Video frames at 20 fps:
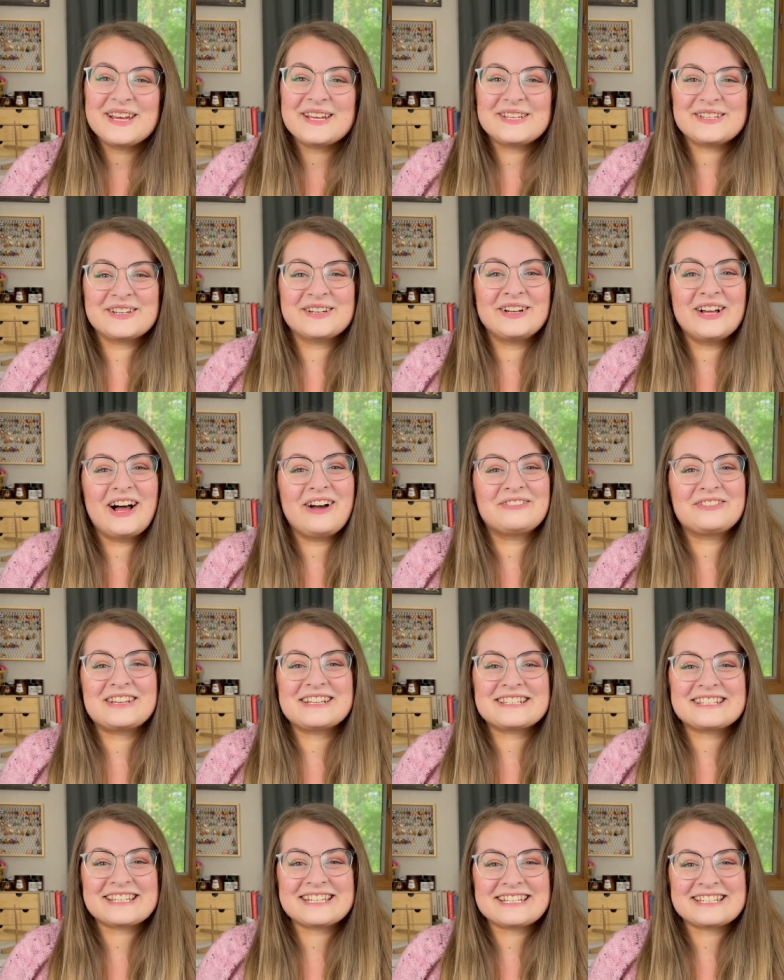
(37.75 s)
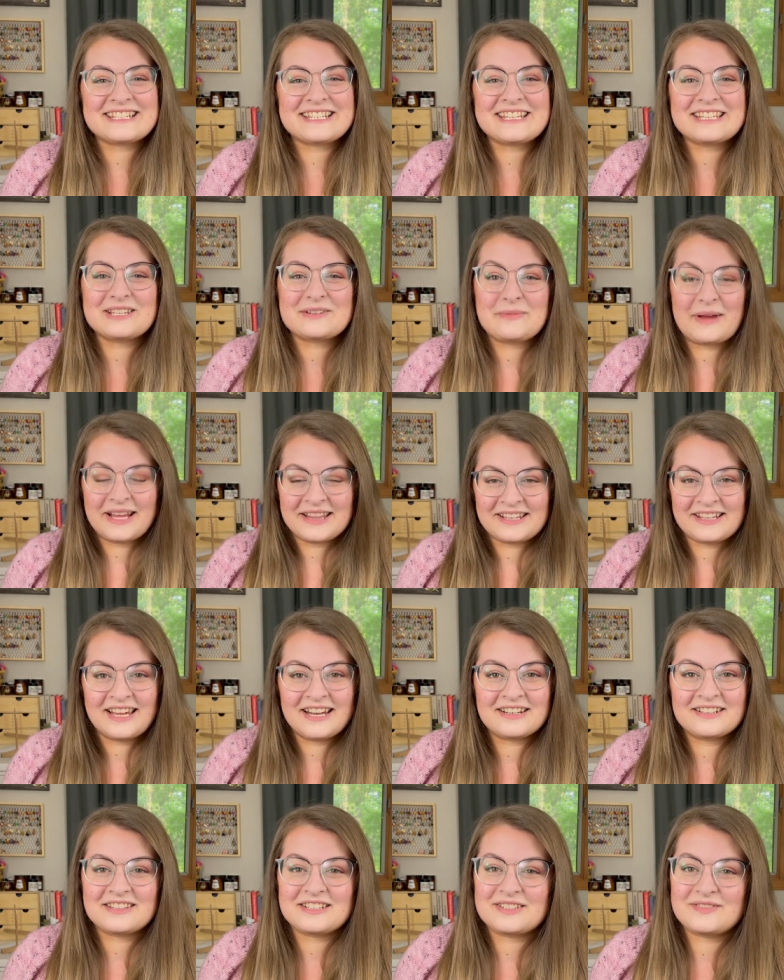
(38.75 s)
You'll obviously see them at the
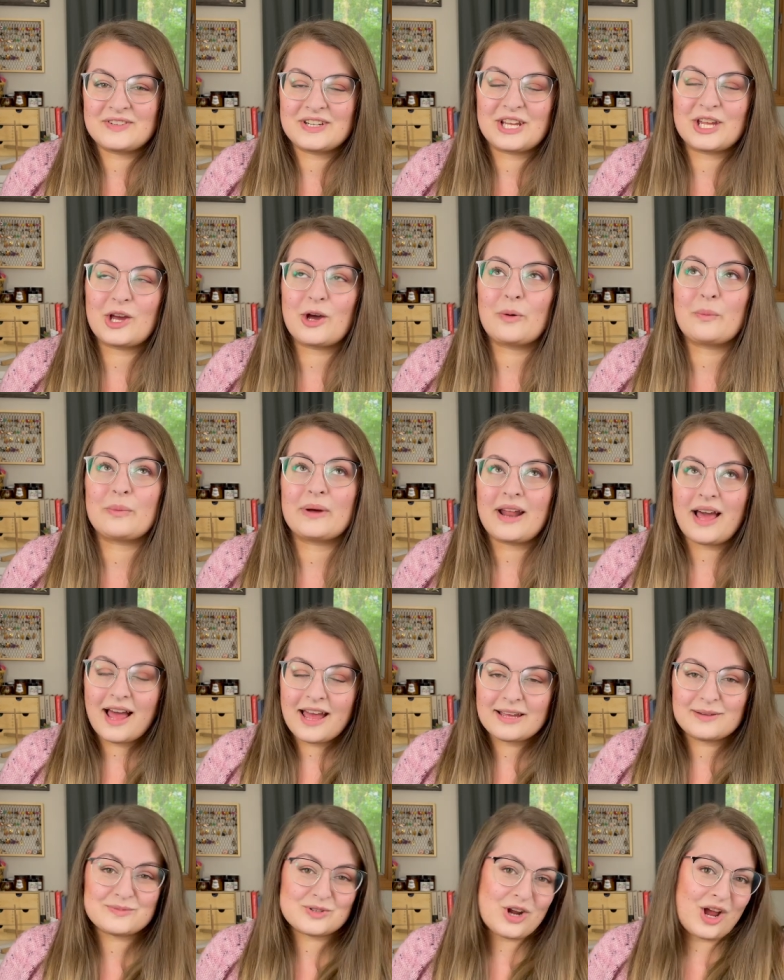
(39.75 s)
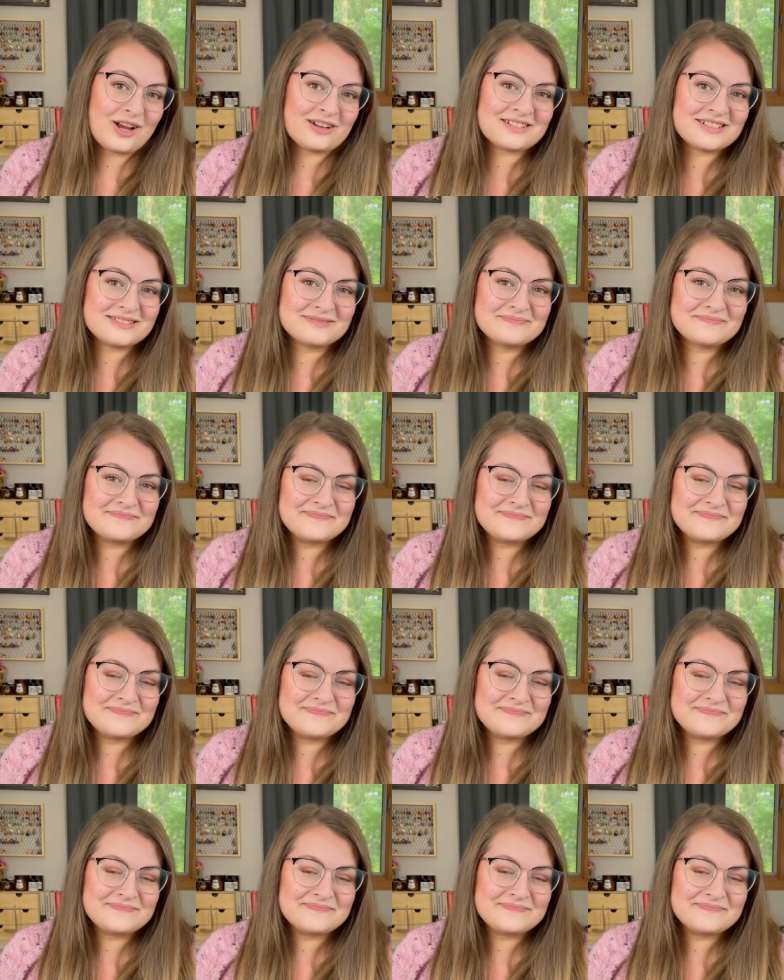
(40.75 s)
end of this video, but I am shocked.